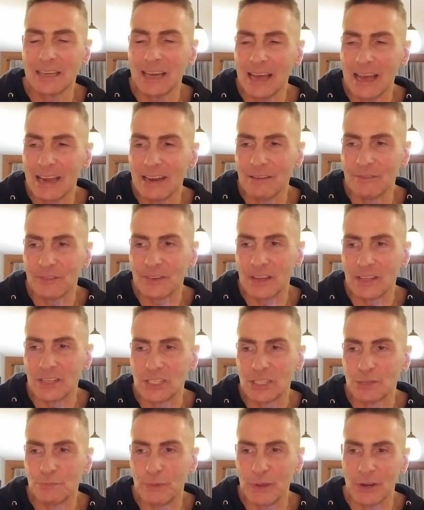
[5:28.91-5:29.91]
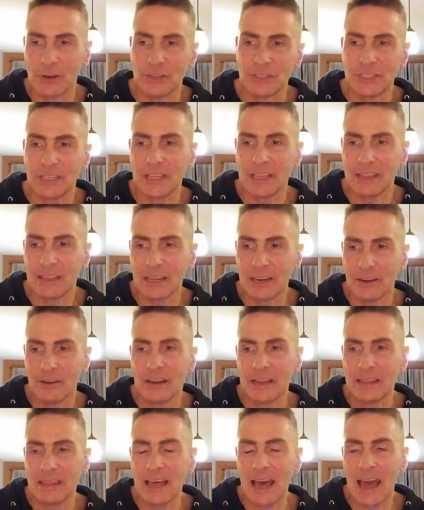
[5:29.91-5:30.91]
kind of conspiracy
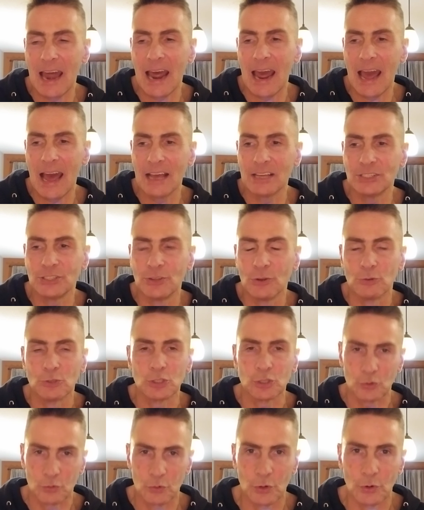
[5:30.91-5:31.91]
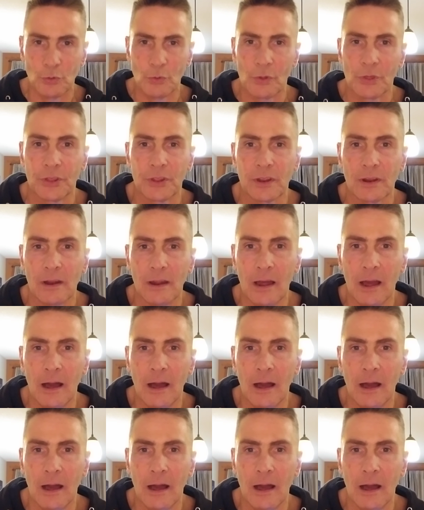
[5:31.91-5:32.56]
theory that has no truth.